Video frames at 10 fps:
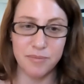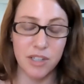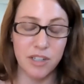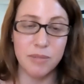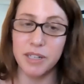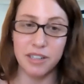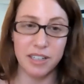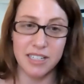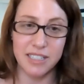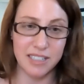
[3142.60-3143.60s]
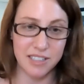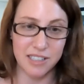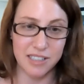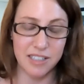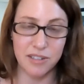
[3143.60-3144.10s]
could be a good idea to
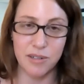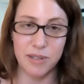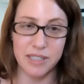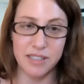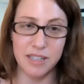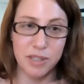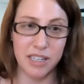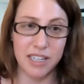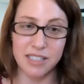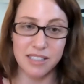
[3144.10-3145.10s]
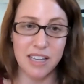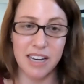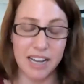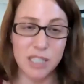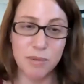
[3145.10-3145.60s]
consider going to someone that is an
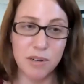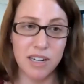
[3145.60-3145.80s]
expert.